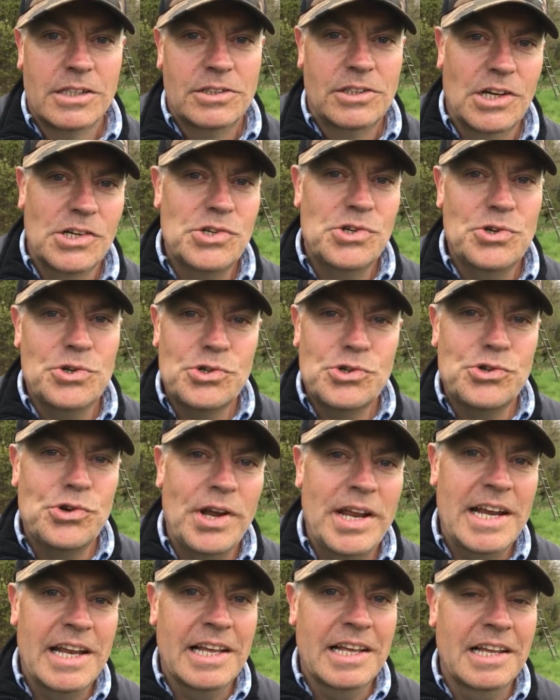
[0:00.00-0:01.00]
Does your
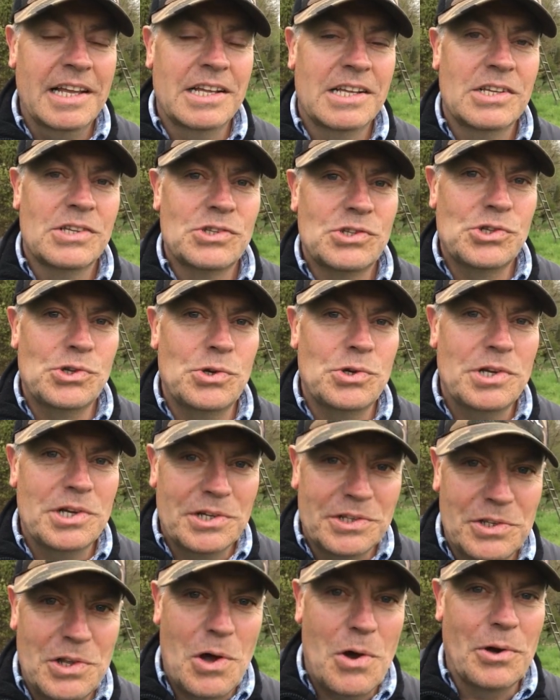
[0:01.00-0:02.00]
training suit
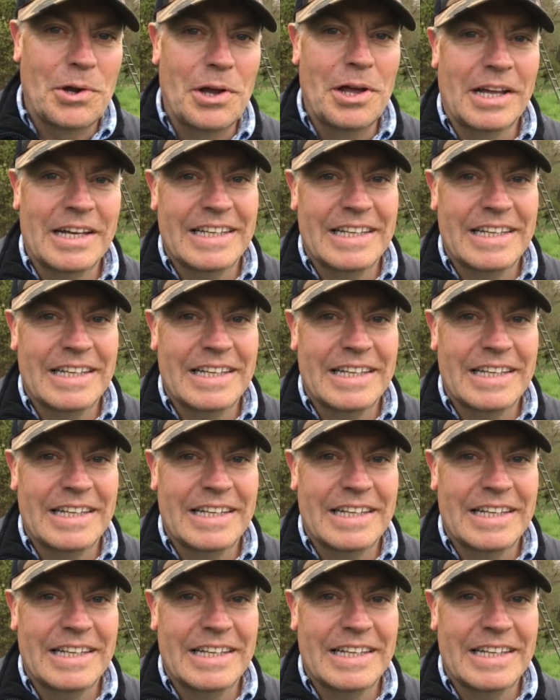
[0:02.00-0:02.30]
your dog?